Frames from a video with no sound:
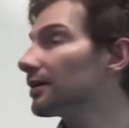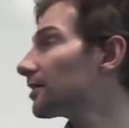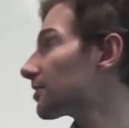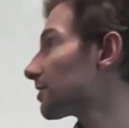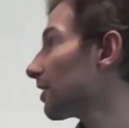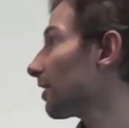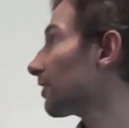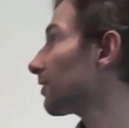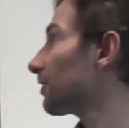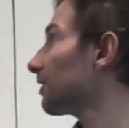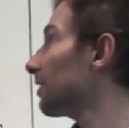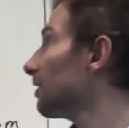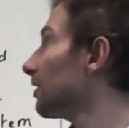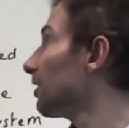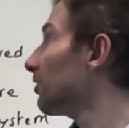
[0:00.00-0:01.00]
is that
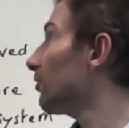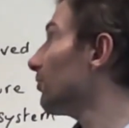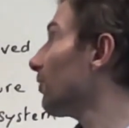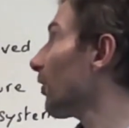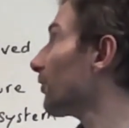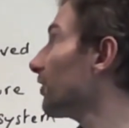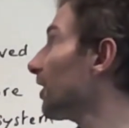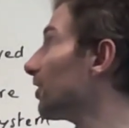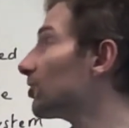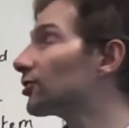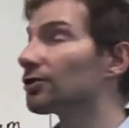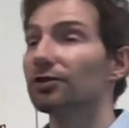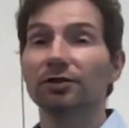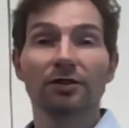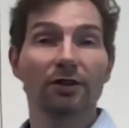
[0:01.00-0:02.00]
the
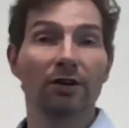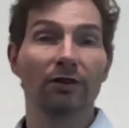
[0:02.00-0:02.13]
variation